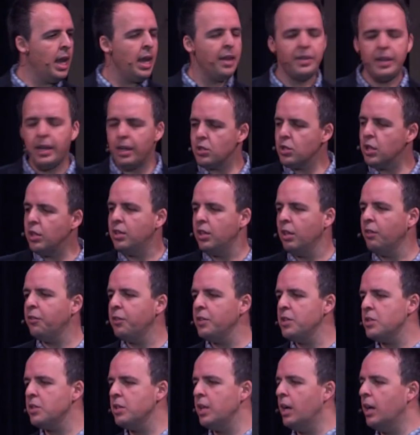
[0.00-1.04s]
There's a
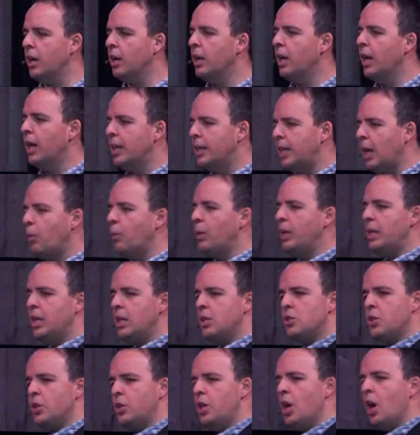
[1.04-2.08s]
difference there that we
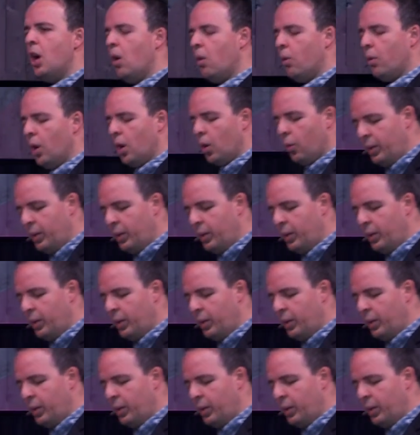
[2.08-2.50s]
need to know.